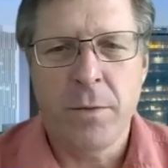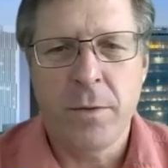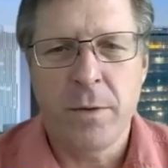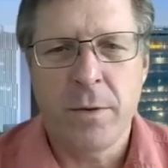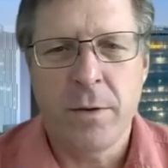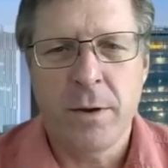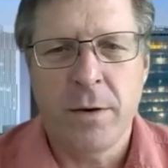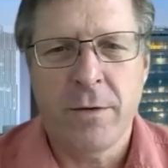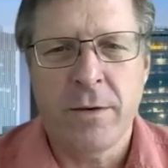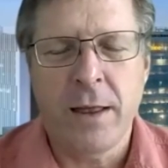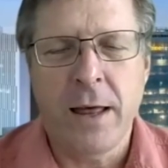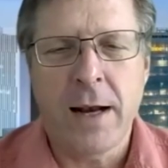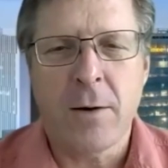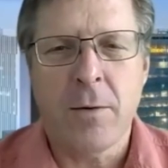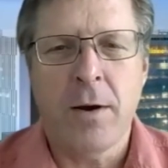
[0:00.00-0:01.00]
there's a
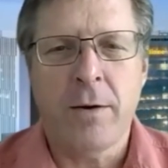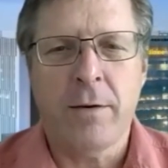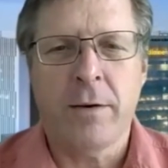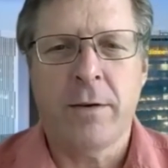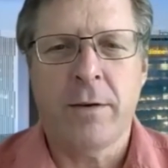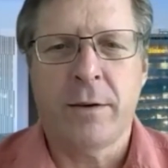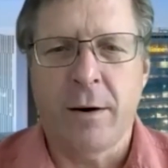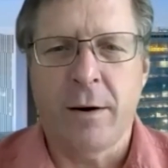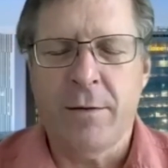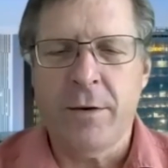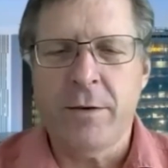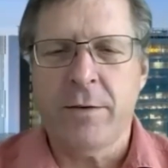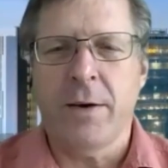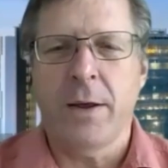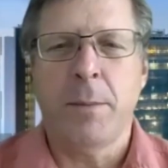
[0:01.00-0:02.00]
lot of questions there.
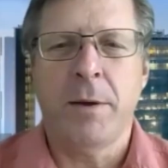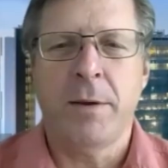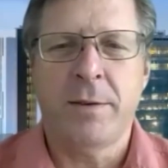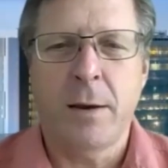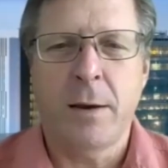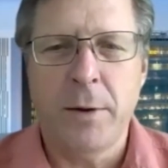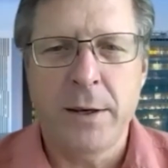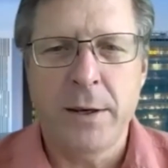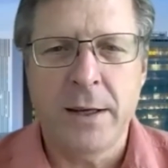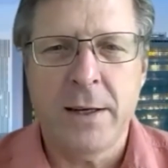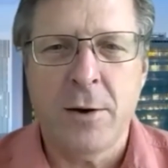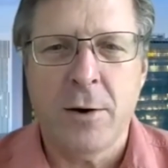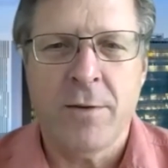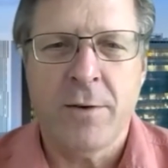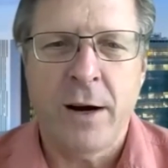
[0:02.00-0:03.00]
First of all, let me say we did
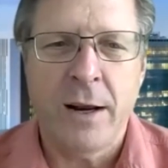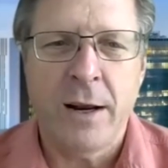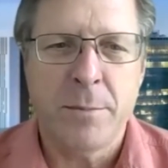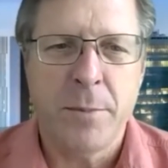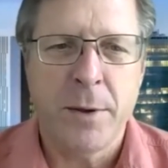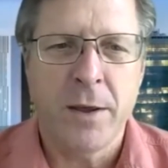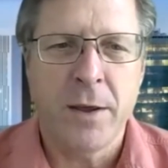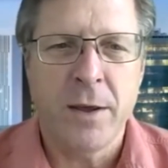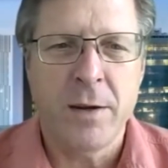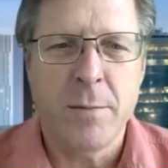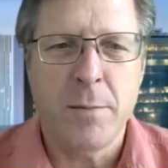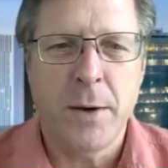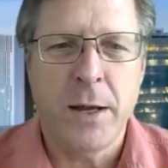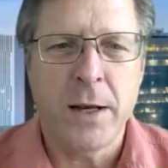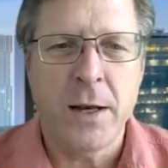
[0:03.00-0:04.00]
go over 8 billion,
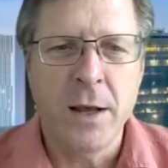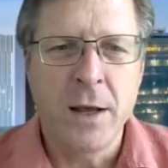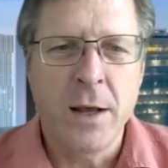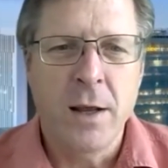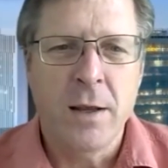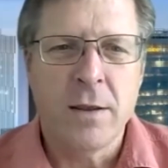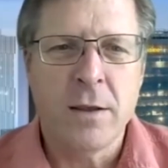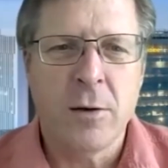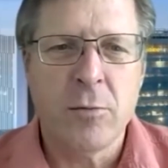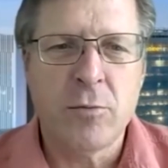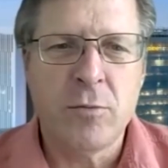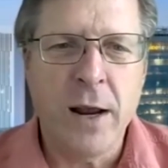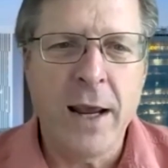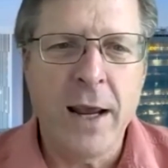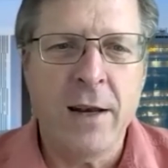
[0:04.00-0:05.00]
but the
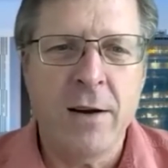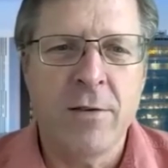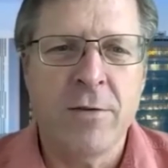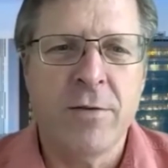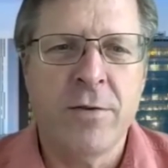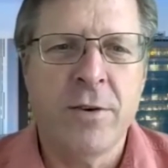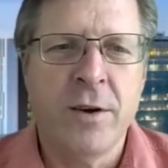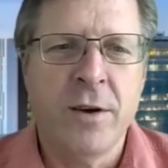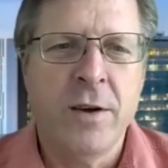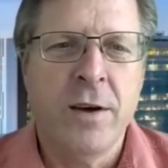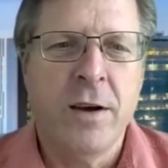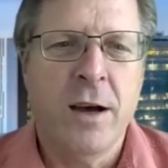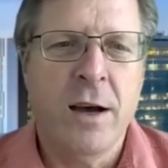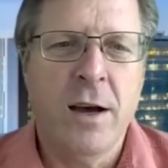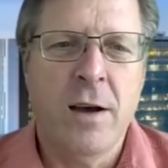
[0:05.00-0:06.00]
rate of
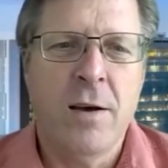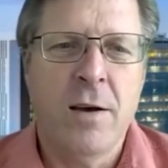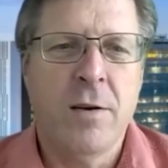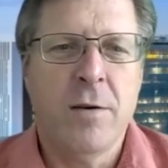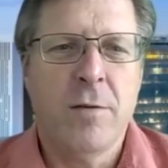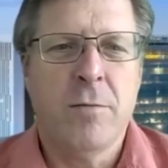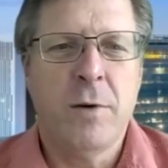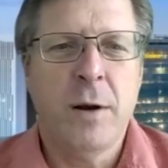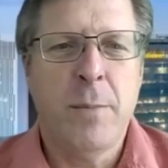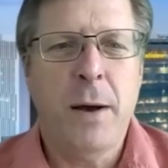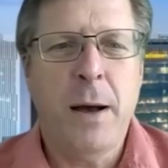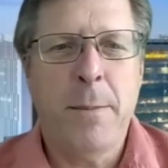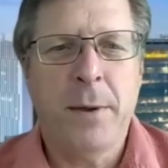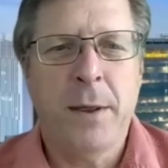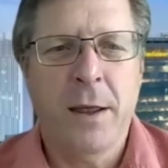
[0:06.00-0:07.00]
uh,
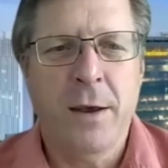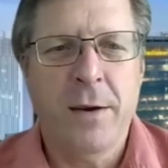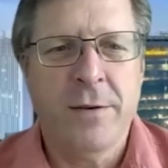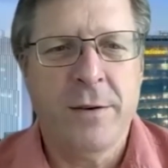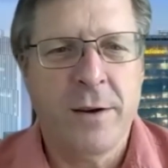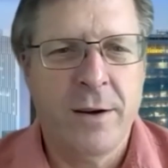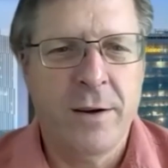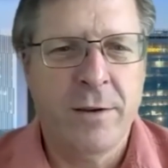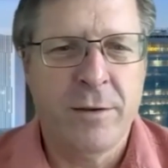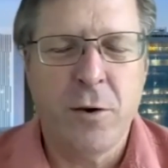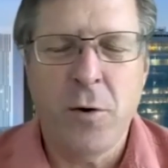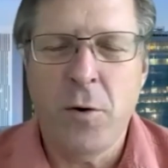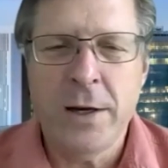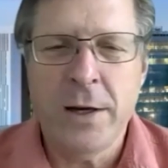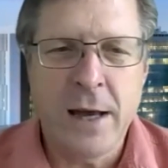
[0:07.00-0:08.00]
repopulation is
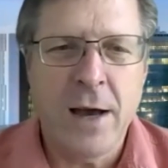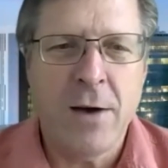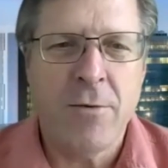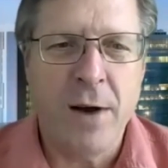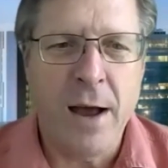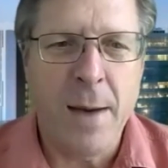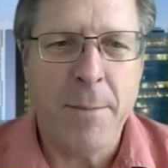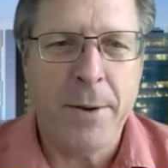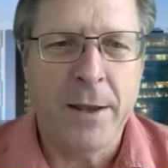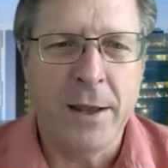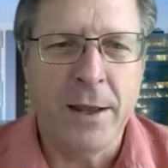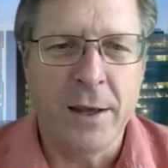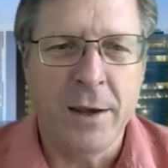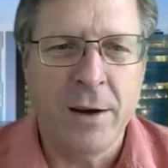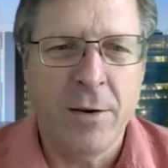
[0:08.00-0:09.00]
going down
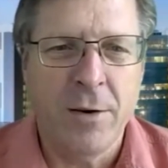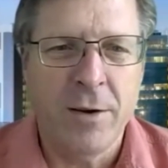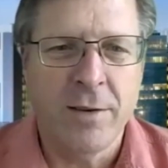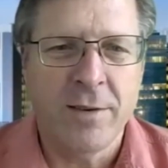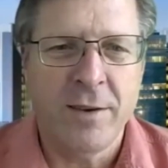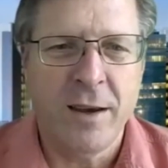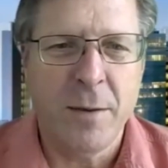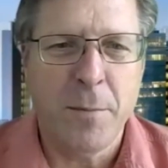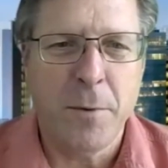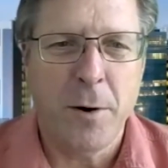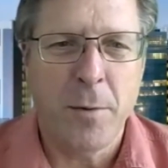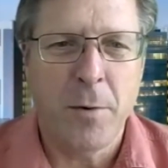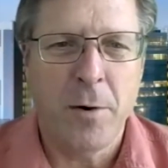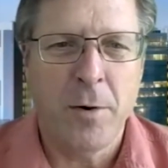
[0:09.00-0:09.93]
rapidly. You know, in Singapore, we're